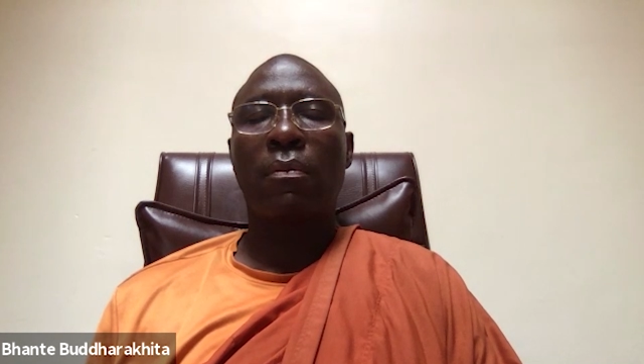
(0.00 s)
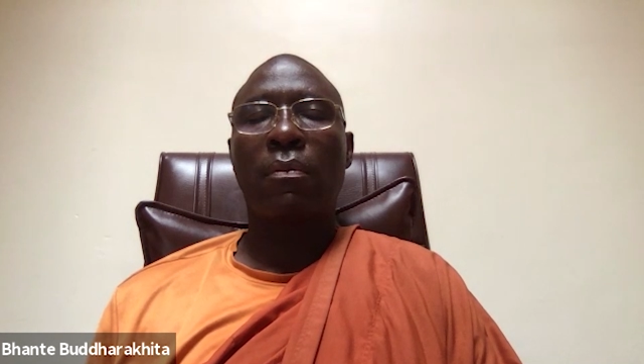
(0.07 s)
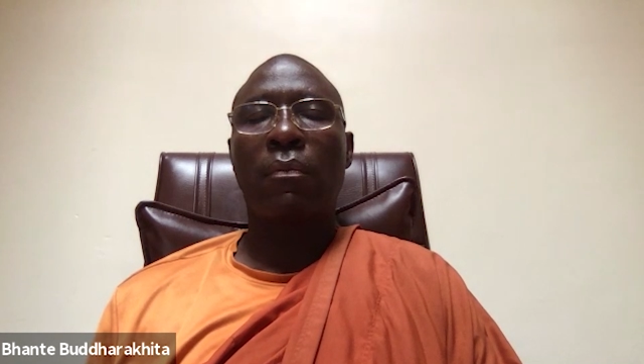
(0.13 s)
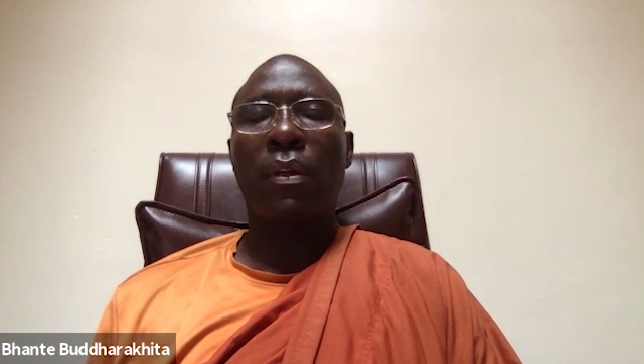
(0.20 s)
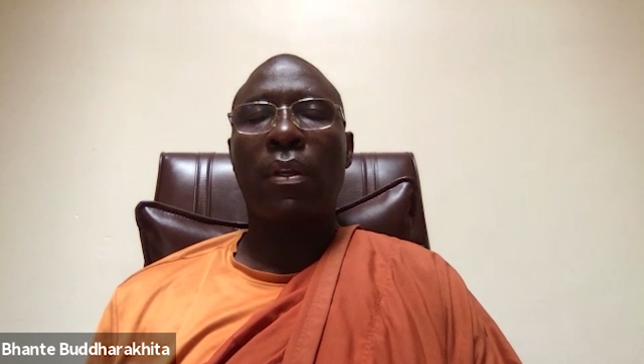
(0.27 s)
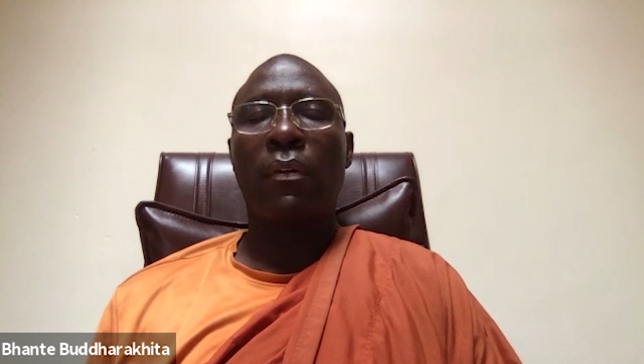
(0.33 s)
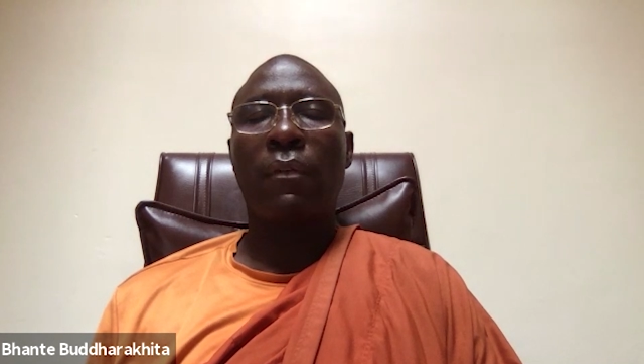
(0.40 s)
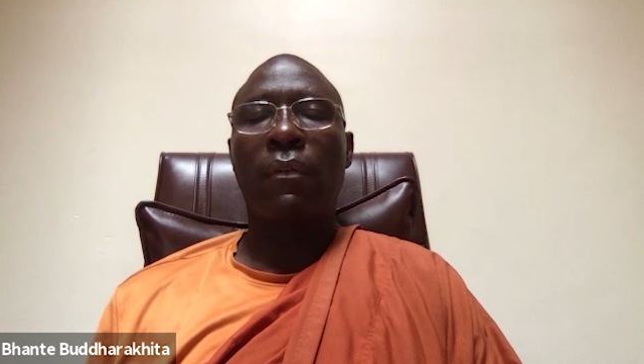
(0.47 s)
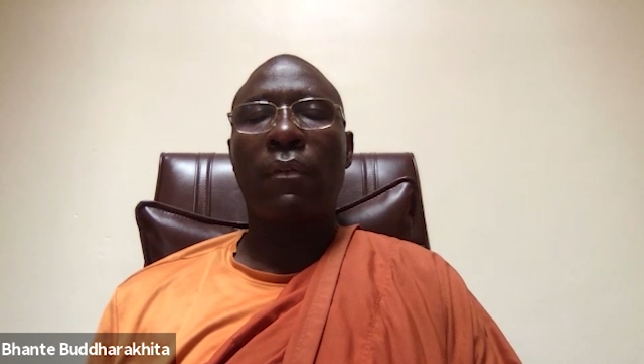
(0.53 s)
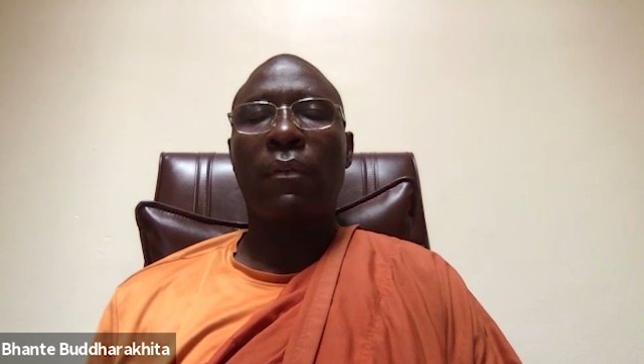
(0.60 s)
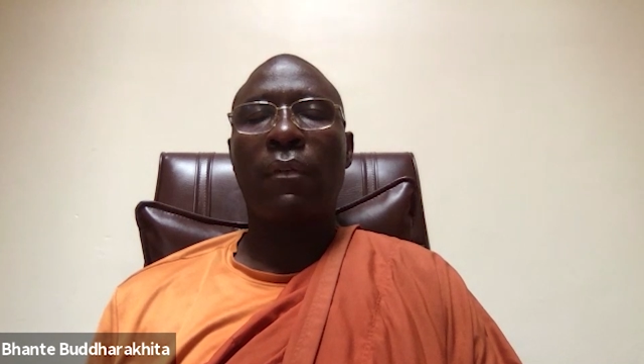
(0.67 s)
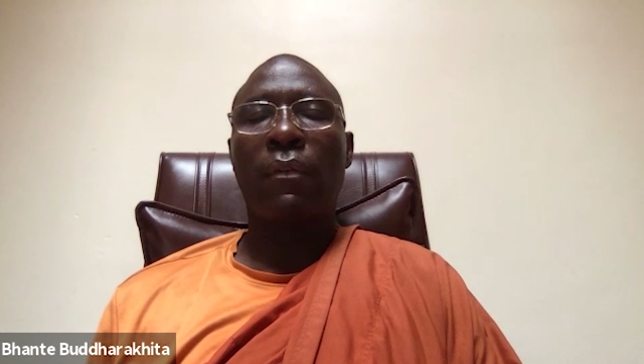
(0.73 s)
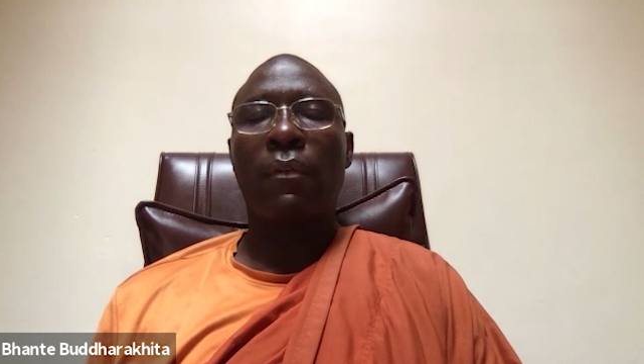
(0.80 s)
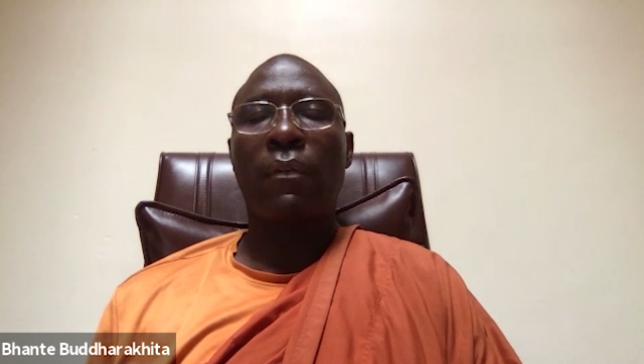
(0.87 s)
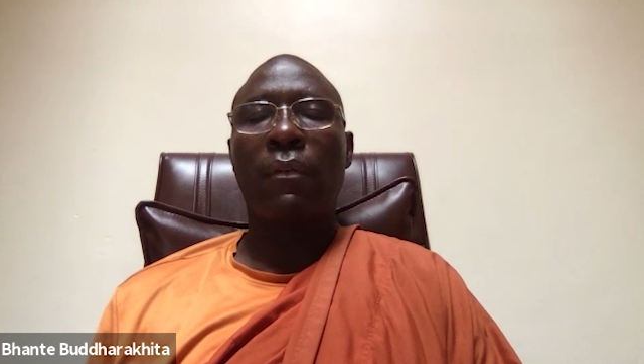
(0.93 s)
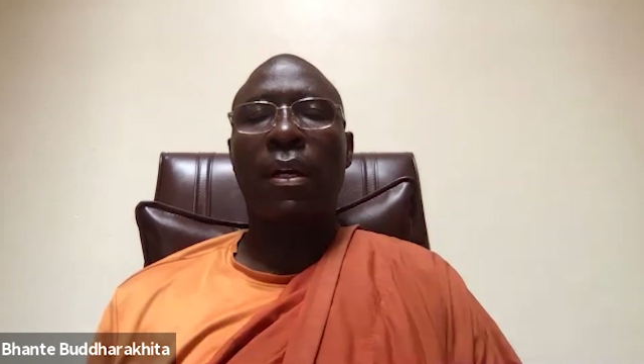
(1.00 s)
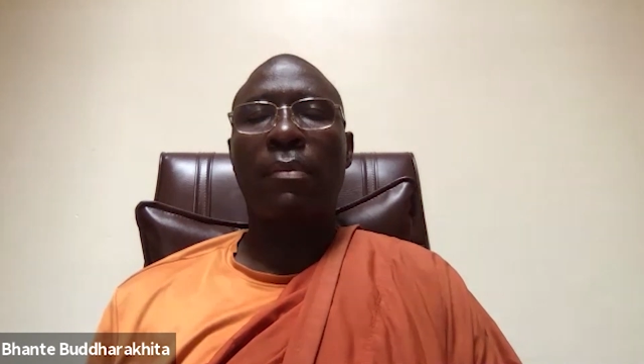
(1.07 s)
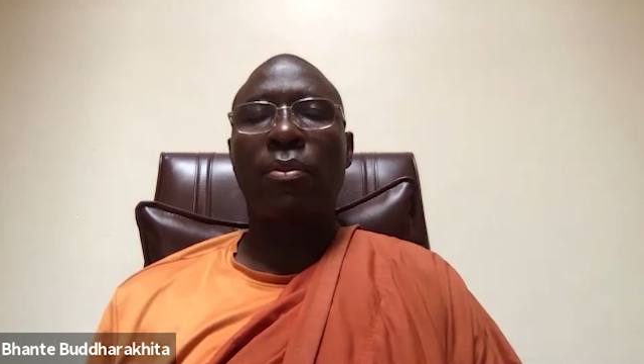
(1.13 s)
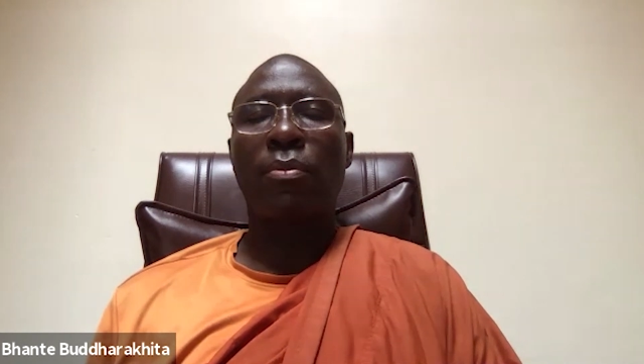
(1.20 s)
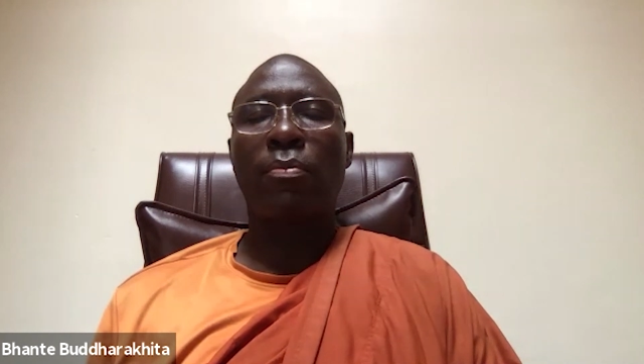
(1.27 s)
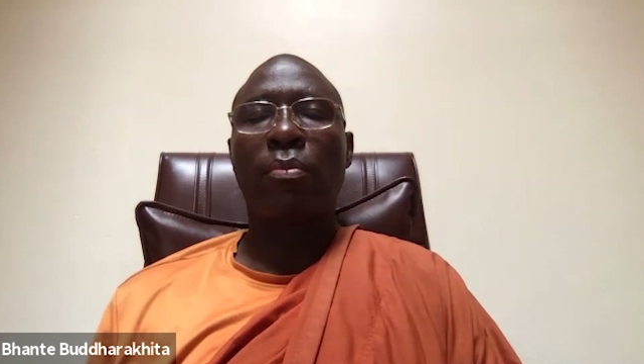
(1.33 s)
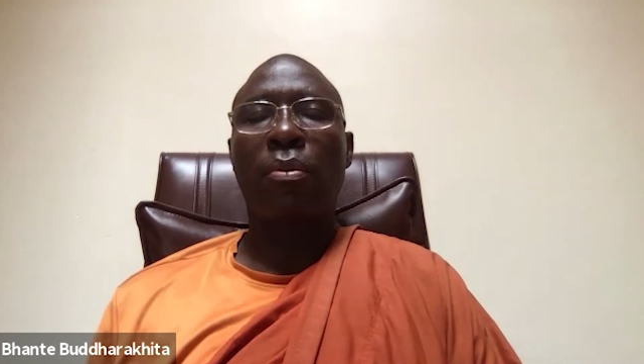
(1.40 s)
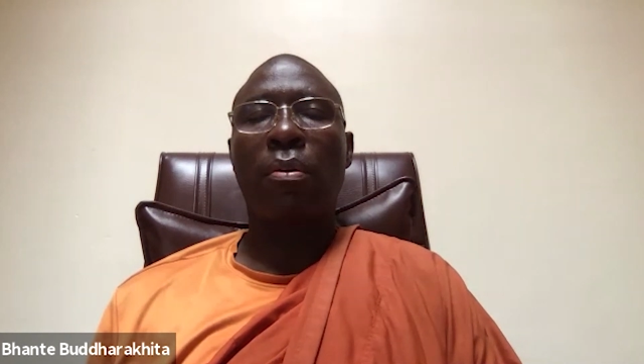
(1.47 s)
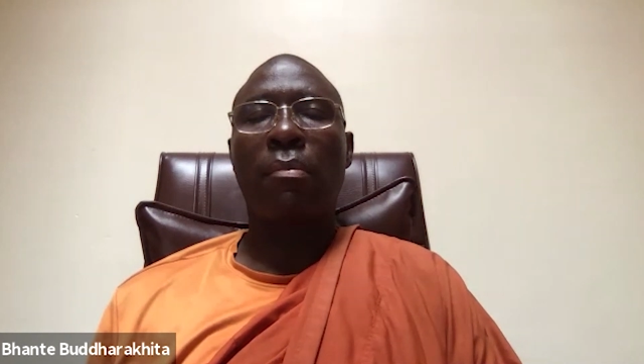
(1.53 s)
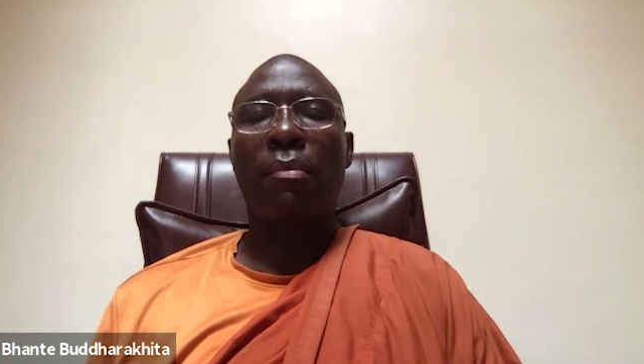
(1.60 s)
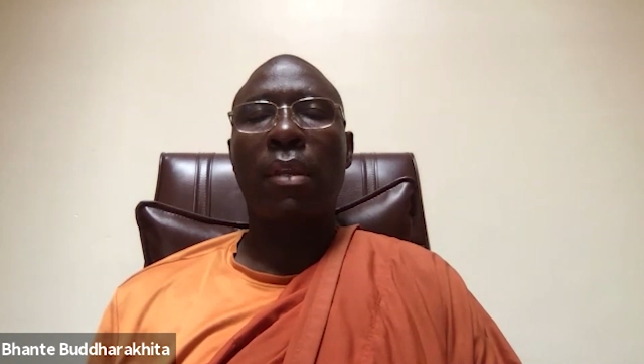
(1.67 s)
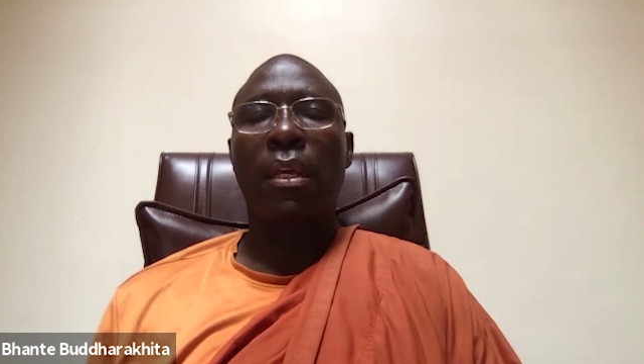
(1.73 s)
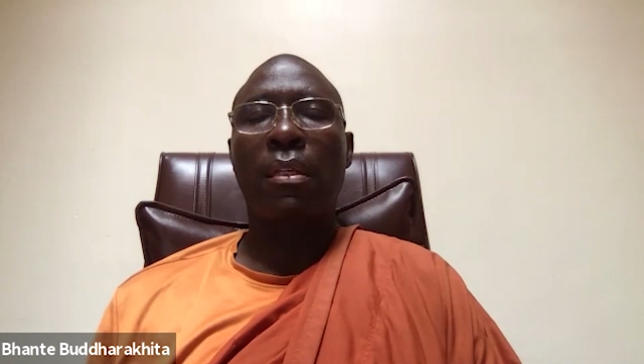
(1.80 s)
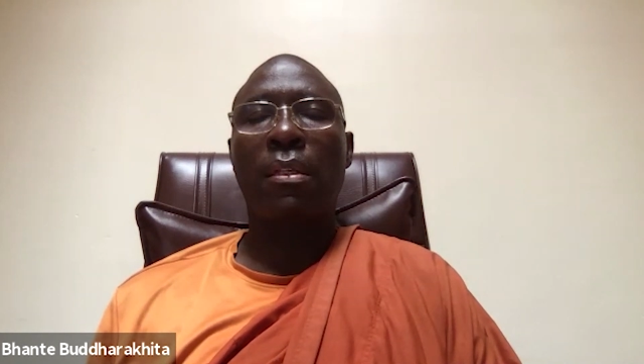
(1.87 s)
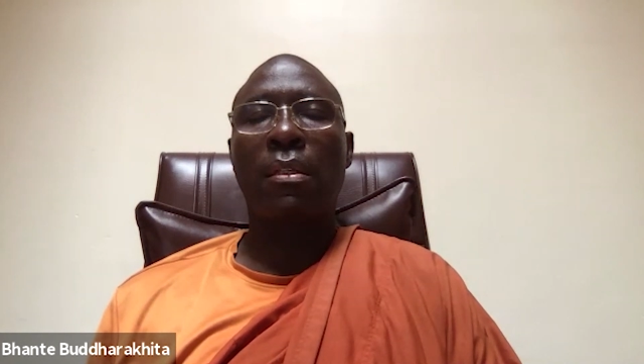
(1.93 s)
whenever it becomes
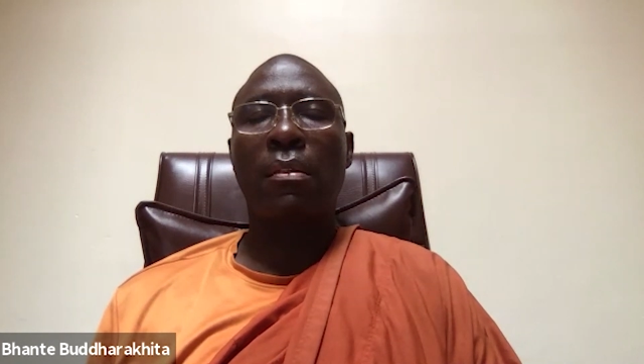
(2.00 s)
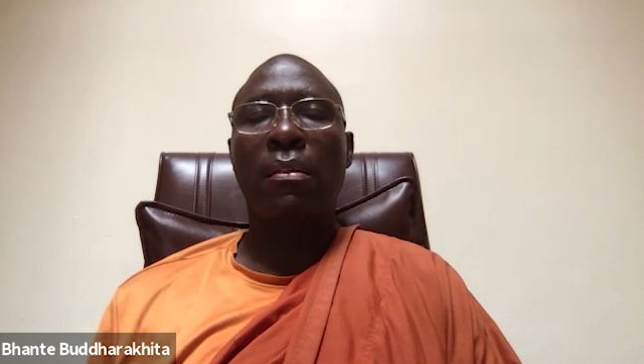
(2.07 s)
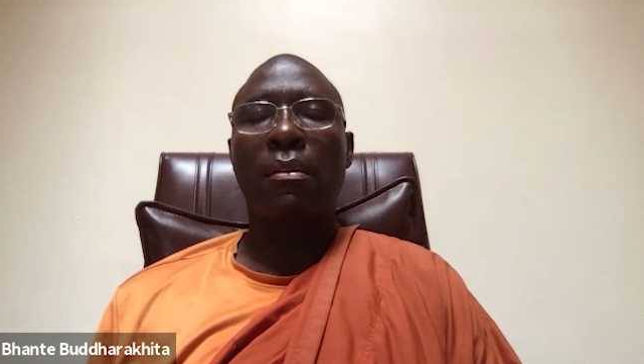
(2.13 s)
prominent.